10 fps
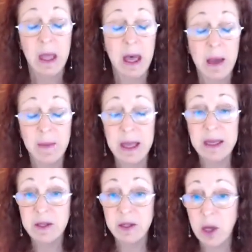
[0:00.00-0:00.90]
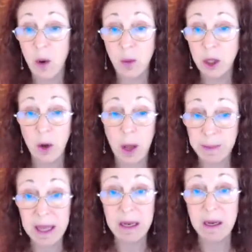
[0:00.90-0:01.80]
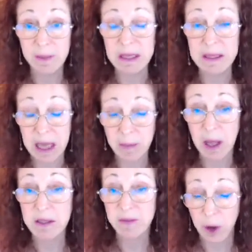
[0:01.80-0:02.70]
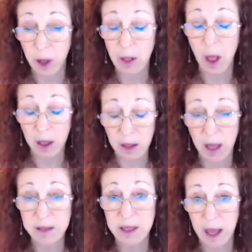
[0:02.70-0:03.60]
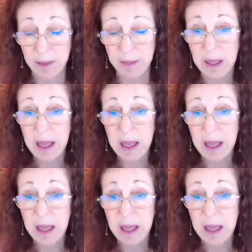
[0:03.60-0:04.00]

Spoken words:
And so, I played in a big sandbox for a long, long time.